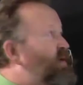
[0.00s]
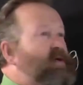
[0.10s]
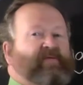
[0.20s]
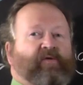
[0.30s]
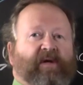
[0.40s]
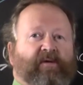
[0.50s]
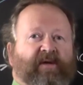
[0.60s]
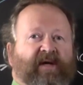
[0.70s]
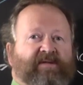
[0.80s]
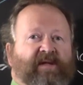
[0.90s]
can have a quick look
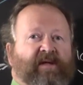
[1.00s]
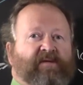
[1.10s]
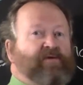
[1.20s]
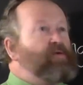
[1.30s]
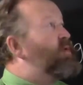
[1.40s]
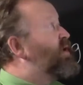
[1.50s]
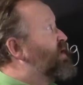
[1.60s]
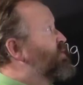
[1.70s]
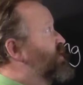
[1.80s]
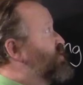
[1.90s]
at to work
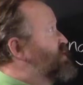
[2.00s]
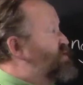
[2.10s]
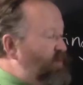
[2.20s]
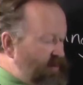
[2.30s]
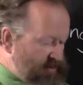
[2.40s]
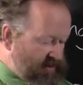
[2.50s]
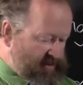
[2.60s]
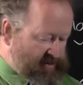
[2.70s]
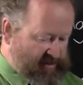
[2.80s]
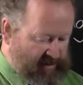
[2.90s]
out whether each one
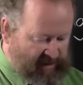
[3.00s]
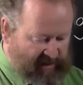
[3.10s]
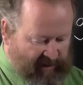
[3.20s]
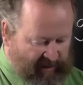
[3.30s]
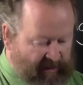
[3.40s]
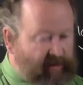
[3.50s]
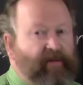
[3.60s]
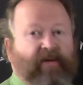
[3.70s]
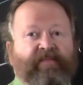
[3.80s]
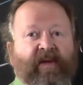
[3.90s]
is a
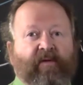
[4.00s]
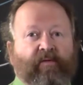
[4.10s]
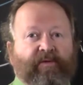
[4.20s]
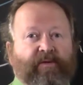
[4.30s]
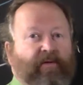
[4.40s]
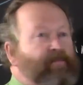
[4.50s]
cardinal, ordinal